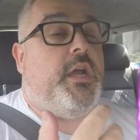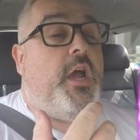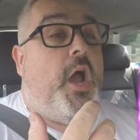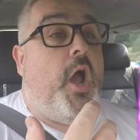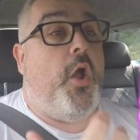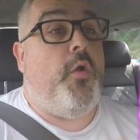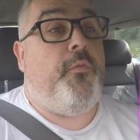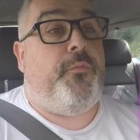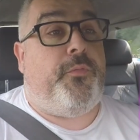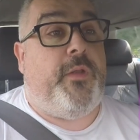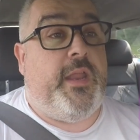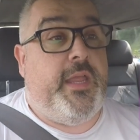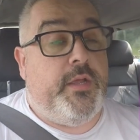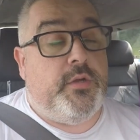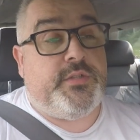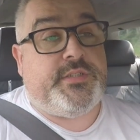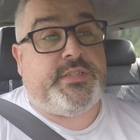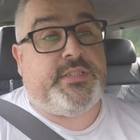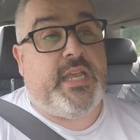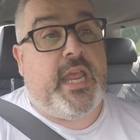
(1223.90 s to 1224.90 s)
hopefully
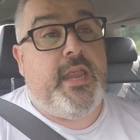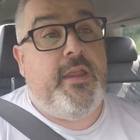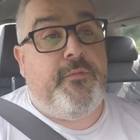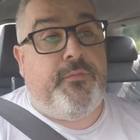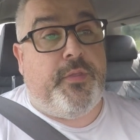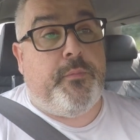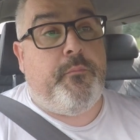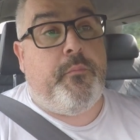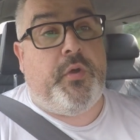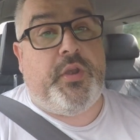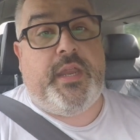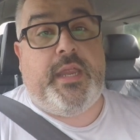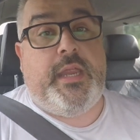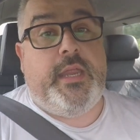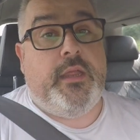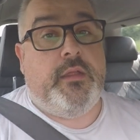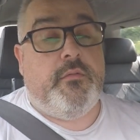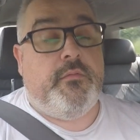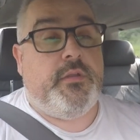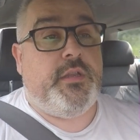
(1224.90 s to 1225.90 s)
it'll save them money,
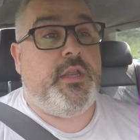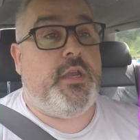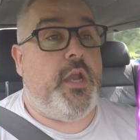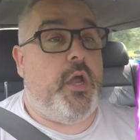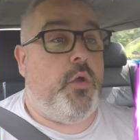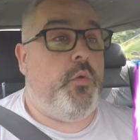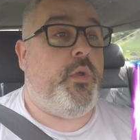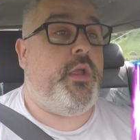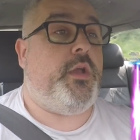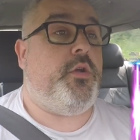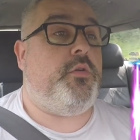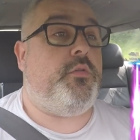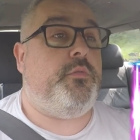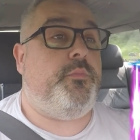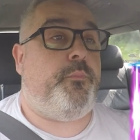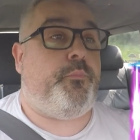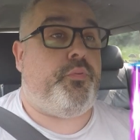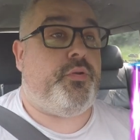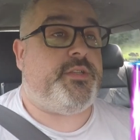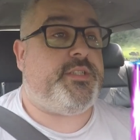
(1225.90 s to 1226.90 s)
you know, it'll
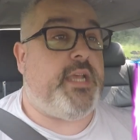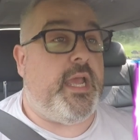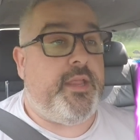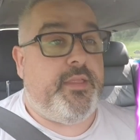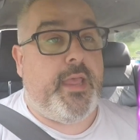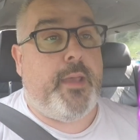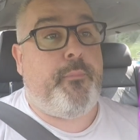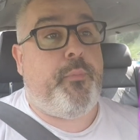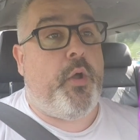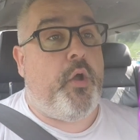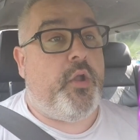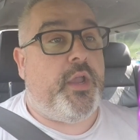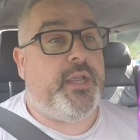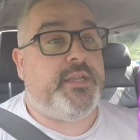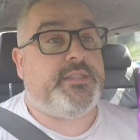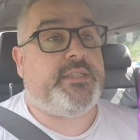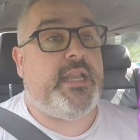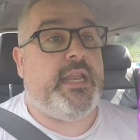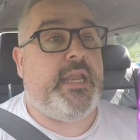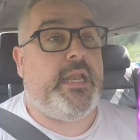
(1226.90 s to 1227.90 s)
protect their
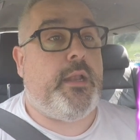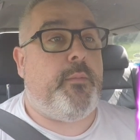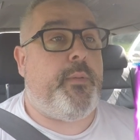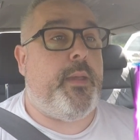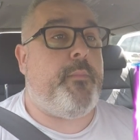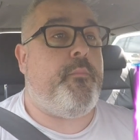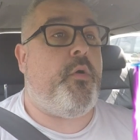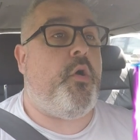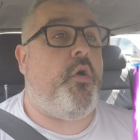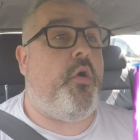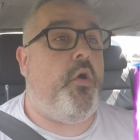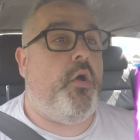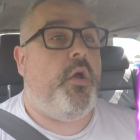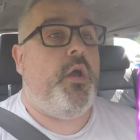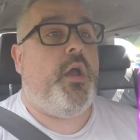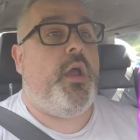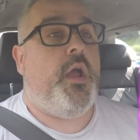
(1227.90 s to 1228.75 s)
pockets a little bit more,